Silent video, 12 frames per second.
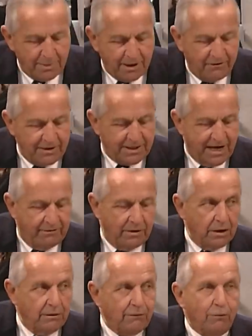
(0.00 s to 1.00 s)
benefits
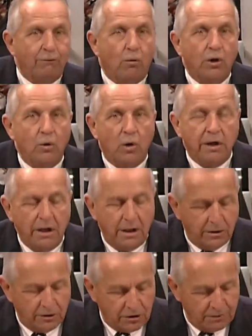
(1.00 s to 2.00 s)
advocate for 41
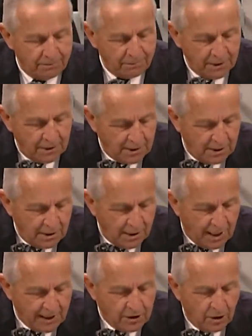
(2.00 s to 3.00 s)
years,
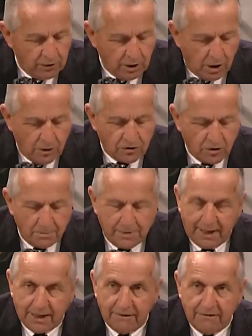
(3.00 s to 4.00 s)
I know the long-term
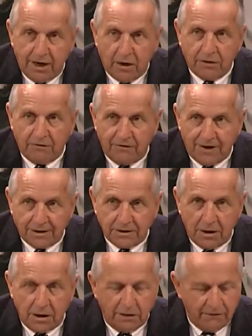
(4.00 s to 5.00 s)
negative health effects
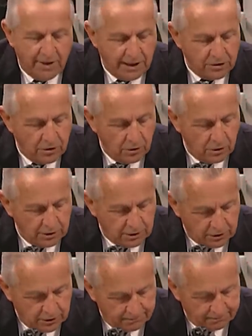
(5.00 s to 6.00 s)
of Agent
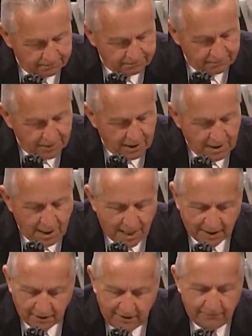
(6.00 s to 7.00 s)
Orange.
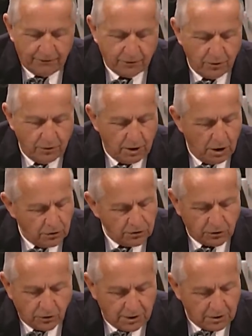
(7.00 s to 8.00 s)
I lived through the long
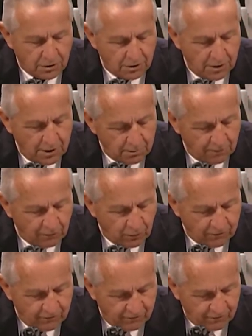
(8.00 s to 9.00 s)
struggle
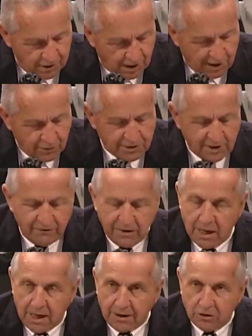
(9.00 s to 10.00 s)
before Congress and
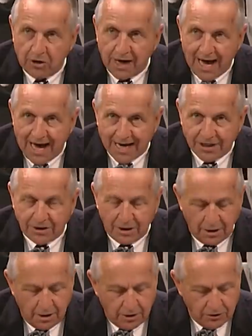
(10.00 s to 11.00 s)
VA took action
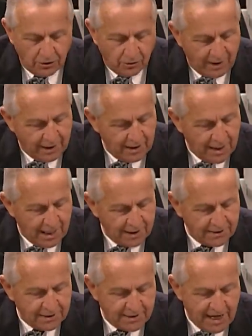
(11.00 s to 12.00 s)
to
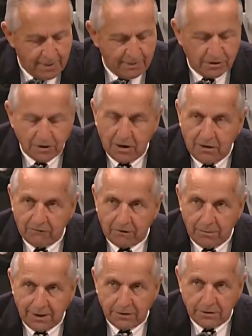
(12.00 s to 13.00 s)
recognize the damage
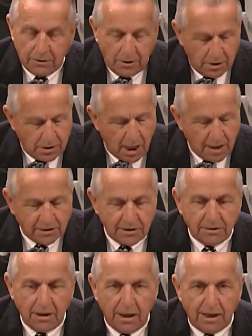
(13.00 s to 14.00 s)
from these toxic
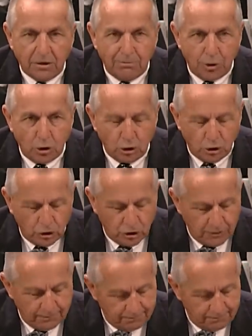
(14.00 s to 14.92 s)
exposures.